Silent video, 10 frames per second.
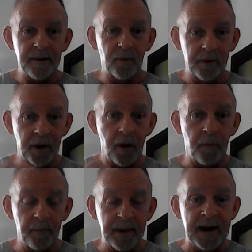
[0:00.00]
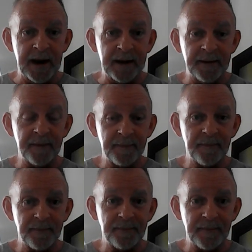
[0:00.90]
with old men
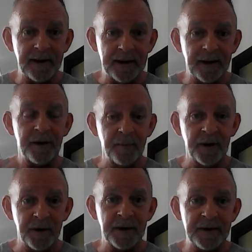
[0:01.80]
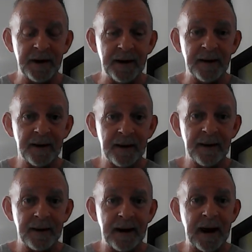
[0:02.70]
in the community
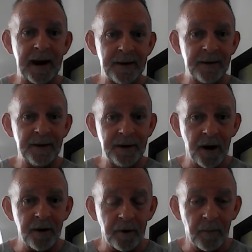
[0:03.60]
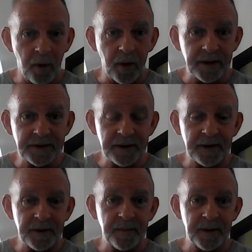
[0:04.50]
and younger boys in
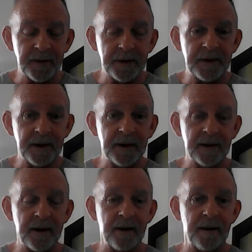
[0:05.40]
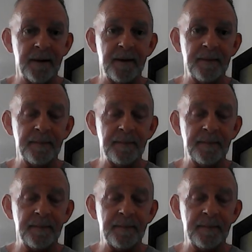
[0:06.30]
the community. Uh,